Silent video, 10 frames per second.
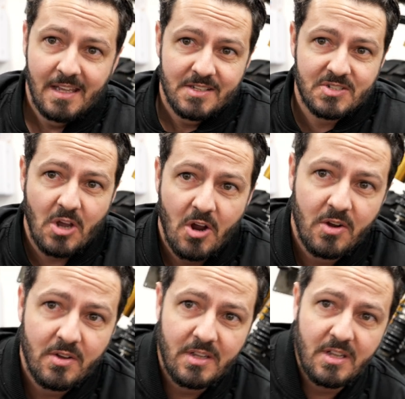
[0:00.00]

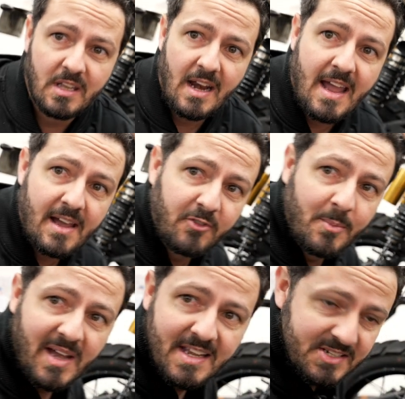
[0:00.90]
So you're gonna have to
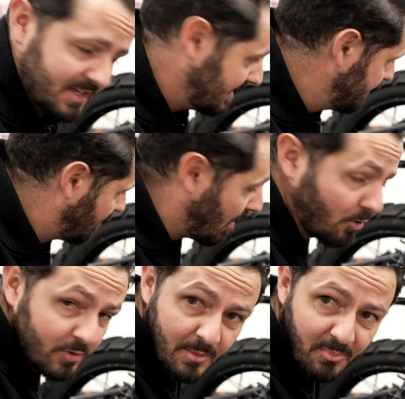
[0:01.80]
basically
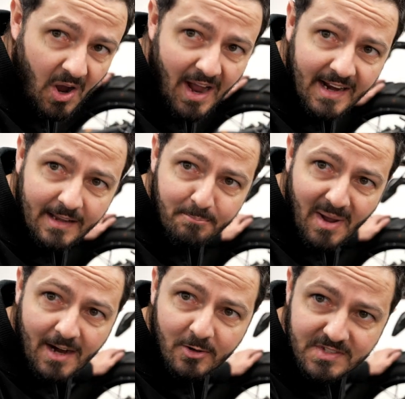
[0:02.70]
roll your bike
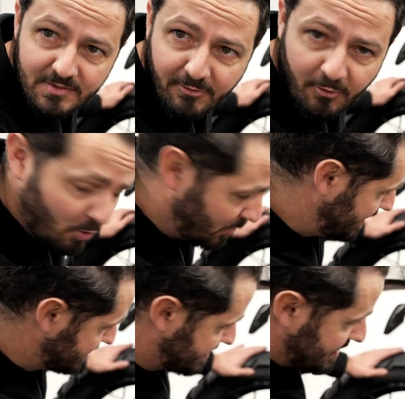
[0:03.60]
backwards and
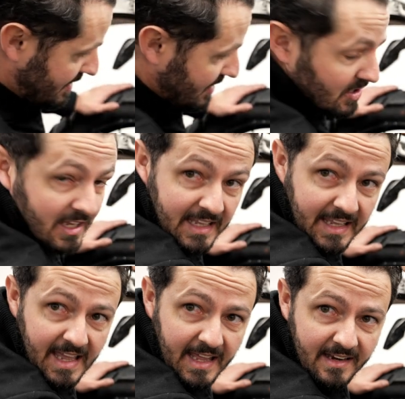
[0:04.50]
forwards so that you can
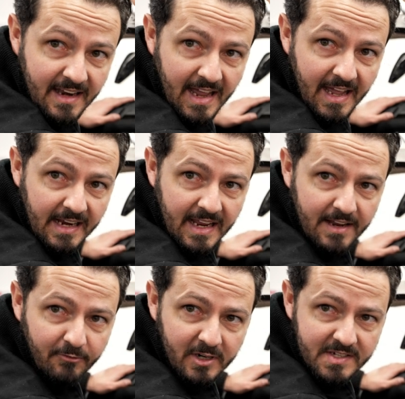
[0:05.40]
get at
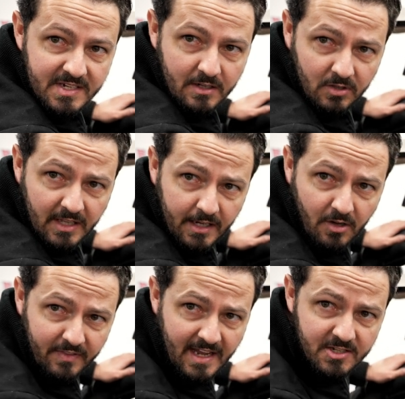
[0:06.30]
every single link
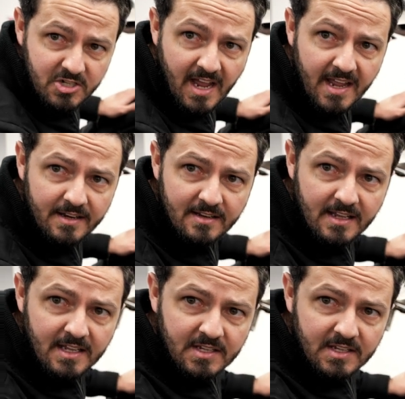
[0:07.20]
on that chain.